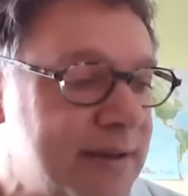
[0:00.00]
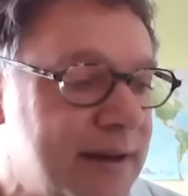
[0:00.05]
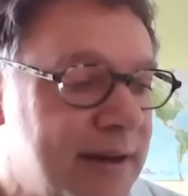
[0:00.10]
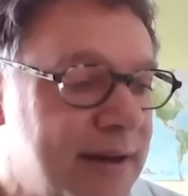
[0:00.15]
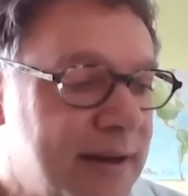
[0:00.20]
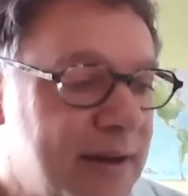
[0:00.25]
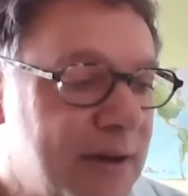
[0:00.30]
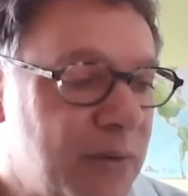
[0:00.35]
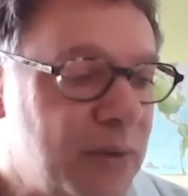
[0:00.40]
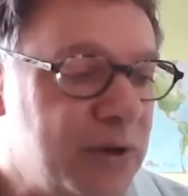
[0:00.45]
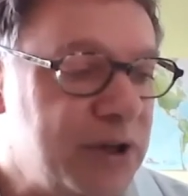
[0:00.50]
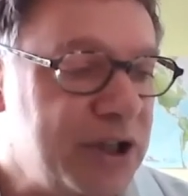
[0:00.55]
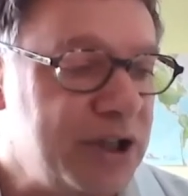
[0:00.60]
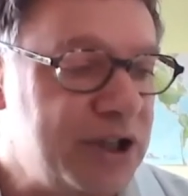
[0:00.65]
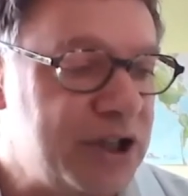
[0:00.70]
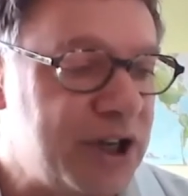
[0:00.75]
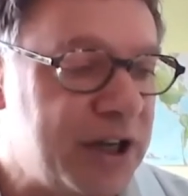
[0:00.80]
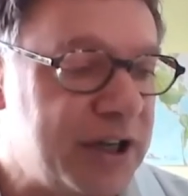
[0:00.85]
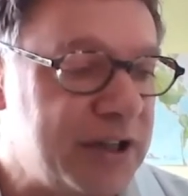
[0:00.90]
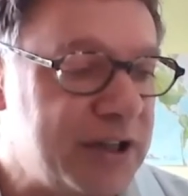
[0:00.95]
Will it
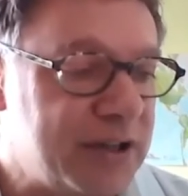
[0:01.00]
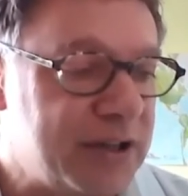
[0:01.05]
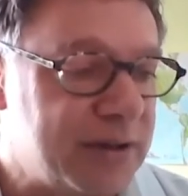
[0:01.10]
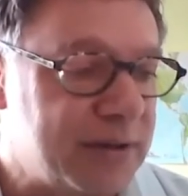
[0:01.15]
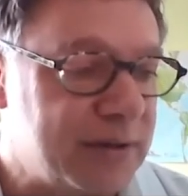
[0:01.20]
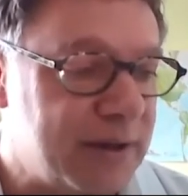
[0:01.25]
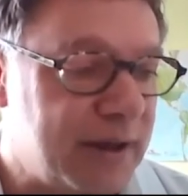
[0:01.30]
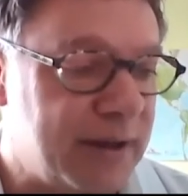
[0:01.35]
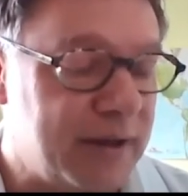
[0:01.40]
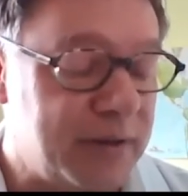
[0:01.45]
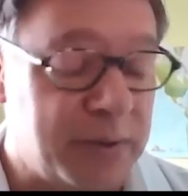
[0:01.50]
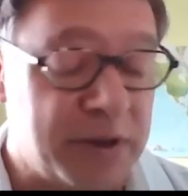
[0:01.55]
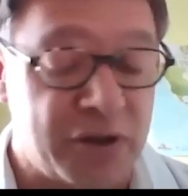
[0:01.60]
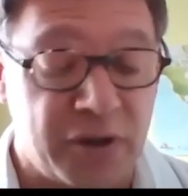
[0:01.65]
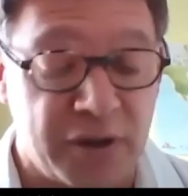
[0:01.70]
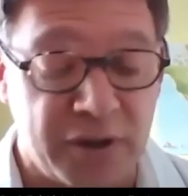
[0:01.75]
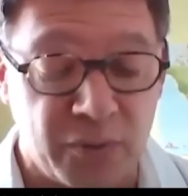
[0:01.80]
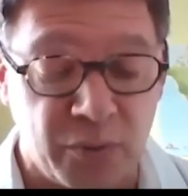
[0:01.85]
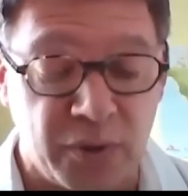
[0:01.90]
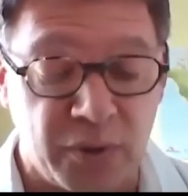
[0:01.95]
change, and especially
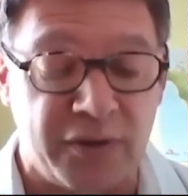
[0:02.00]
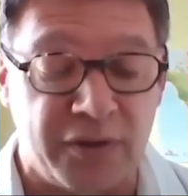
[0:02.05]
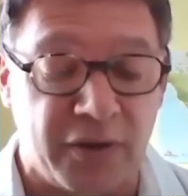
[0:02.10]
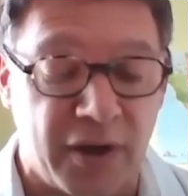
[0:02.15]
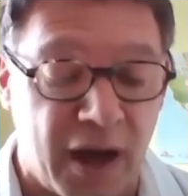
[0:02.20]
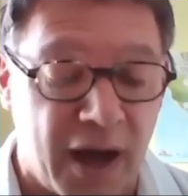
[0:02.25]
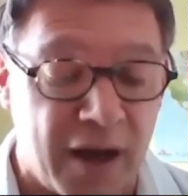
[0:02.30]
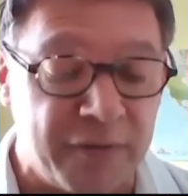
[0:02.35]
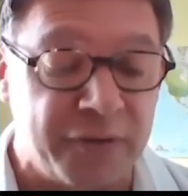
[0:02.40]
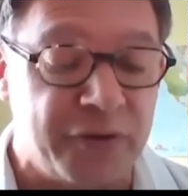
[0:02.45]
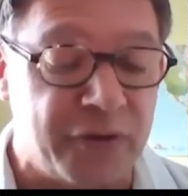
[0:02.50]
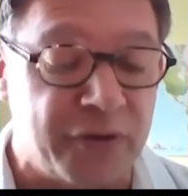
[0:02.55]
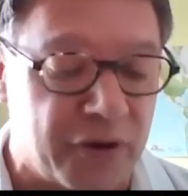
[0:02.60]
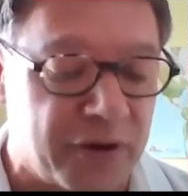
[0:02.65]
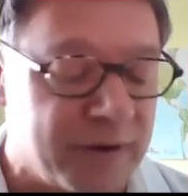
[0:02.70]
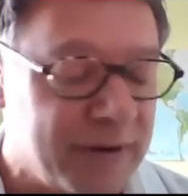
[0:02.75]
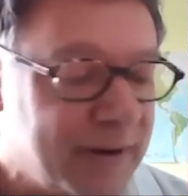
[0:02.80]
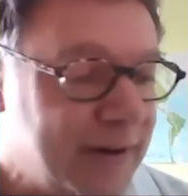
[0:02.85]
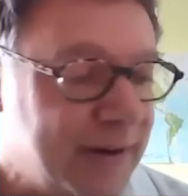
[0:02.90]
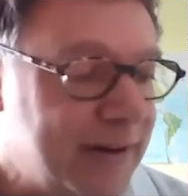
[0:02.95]
will the after
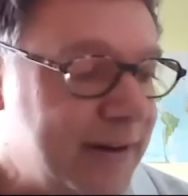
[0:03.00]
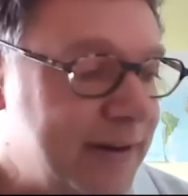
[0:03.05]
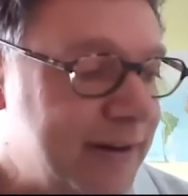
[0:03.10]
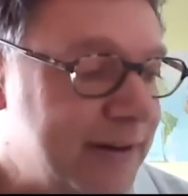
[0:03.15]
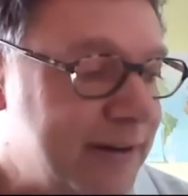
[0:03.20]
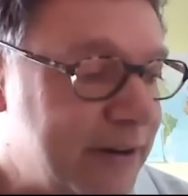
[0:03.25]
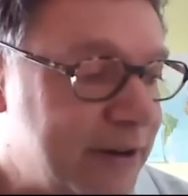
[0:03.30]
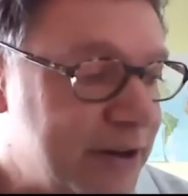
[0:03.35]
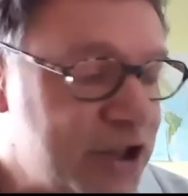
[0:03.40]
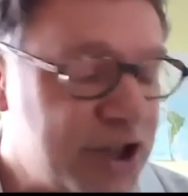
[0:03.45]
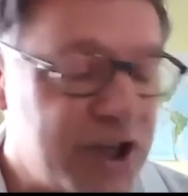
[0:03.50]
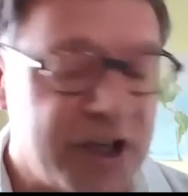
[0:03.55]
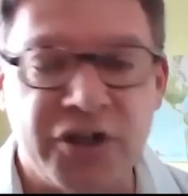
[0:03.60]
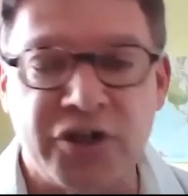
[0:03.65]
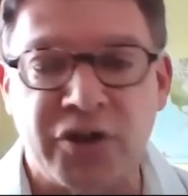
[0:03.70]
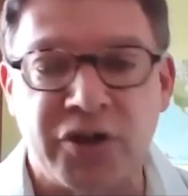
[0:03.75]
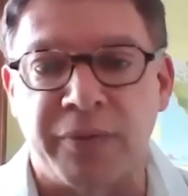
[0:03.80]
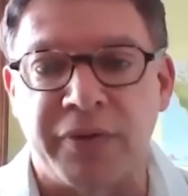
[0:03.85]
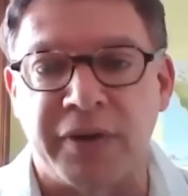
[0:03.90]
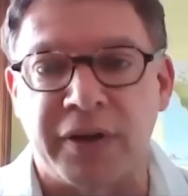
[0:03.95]
change
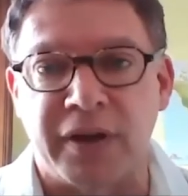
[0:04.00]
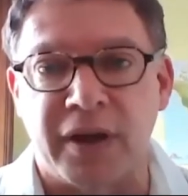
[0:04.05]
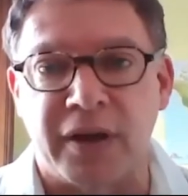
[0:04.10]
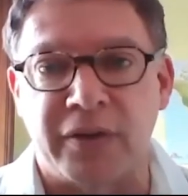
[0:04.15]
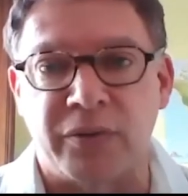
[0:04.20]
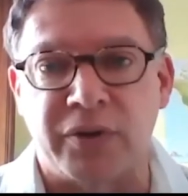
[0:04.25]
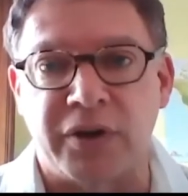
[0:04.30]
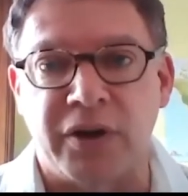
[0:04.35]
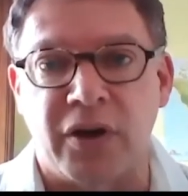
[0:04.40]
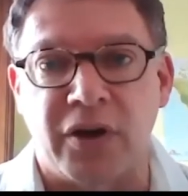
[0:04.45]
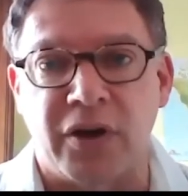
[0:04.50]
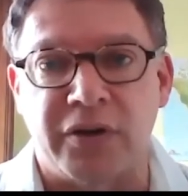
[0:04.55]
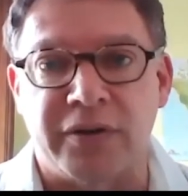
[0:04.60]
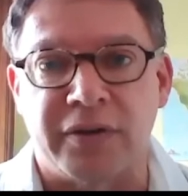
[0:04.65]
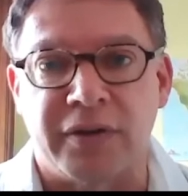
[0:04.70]
something as regard